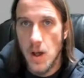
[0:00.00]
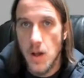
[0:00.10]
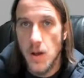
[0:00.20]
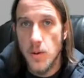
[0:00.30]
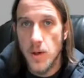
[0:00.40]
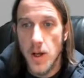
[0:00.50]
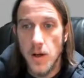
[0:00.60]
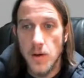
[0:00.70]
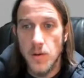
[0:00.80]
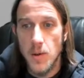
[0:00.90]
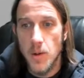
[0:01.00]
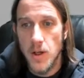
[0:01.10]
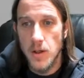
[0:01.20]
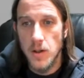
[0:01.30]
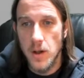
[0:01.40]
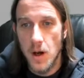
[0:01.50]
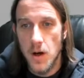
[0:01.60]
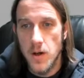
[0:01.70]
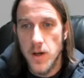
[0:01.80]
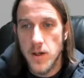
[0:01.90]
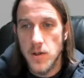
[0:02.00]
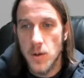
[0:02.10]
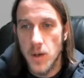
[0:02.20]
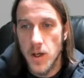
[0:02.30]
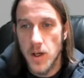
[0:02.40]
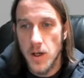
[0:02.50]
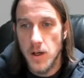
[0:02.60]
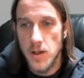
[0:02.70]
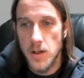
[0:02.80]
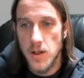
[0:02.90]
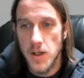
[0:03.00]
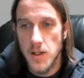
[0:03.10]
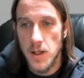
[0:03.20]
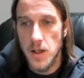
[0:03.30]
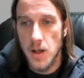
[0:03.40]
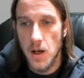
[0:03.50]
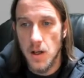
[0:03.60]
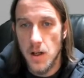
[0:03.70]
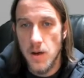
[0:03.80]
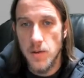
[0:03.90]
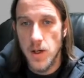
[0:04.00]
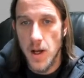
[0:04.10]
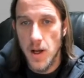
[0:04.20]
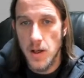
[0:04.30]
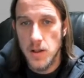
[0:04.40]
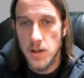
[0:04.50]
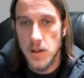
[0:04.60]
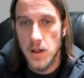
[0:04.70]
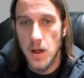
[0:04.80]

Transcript: Hello again everyone. Our next coin here is a 1911S